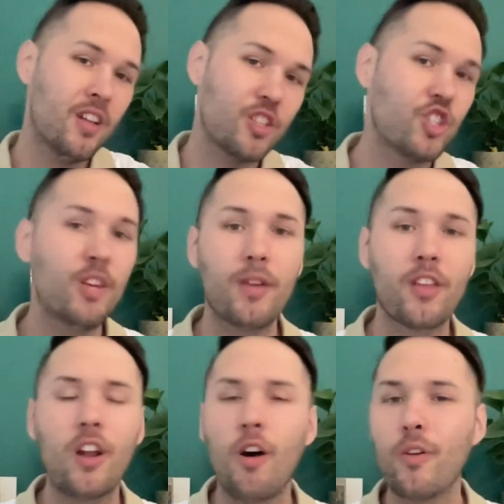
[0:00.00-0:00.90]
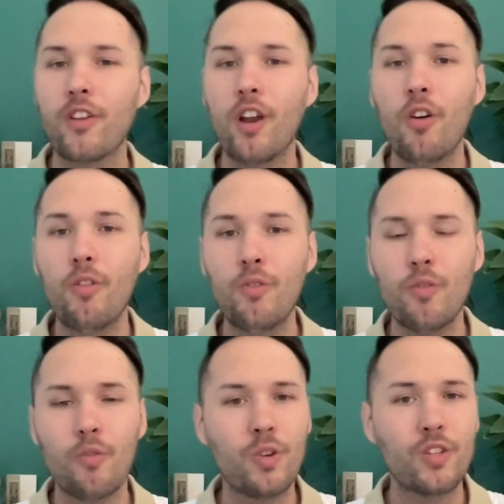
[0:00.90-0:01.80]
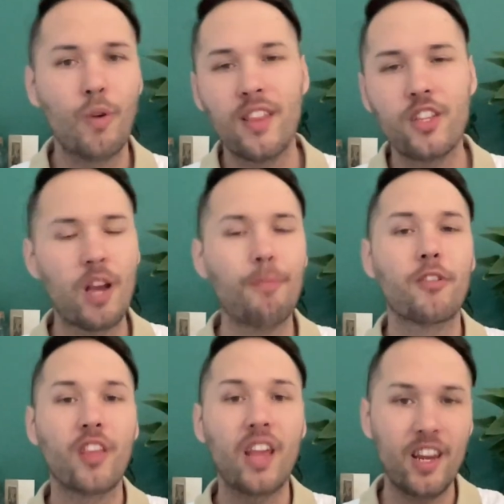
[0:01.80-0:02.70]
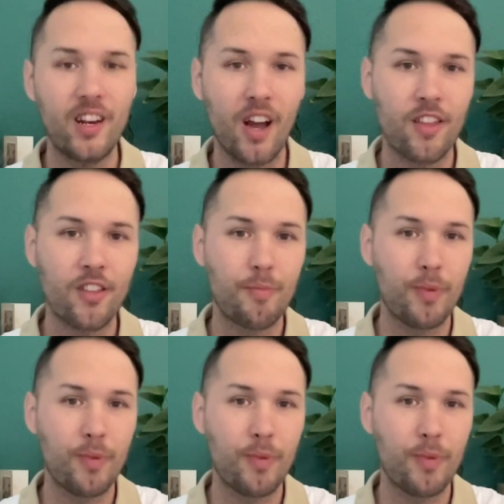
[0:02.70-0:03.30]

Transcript: sheep doesn't always know which way the shepherd's leading us,